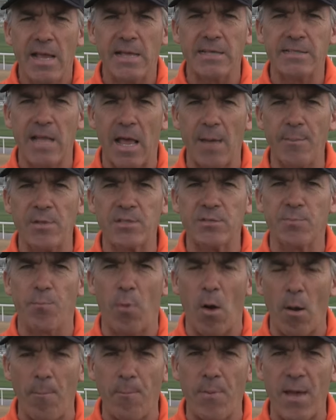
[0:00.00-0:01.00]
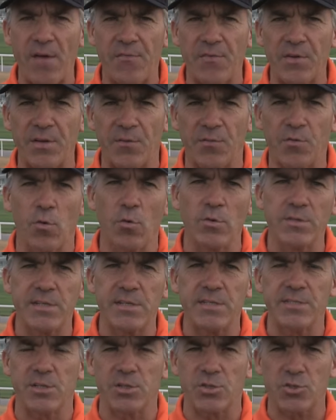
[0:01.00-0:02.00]
His name is Bob Baffert. Of course,
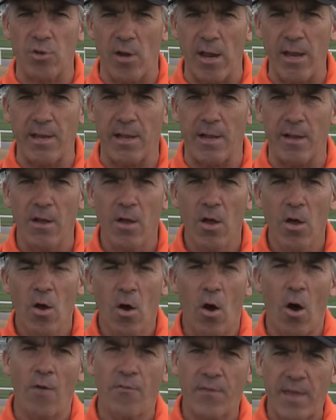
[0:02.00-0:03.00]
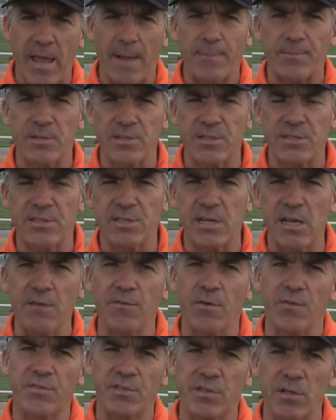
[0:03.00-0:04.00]
he's the trainer of Captain
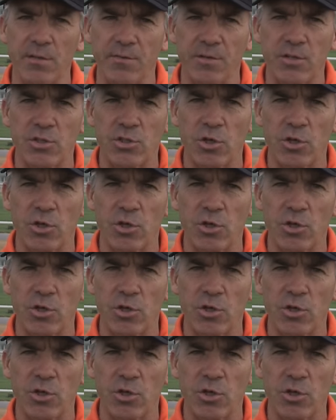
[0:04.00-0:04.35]
Steve, of Silver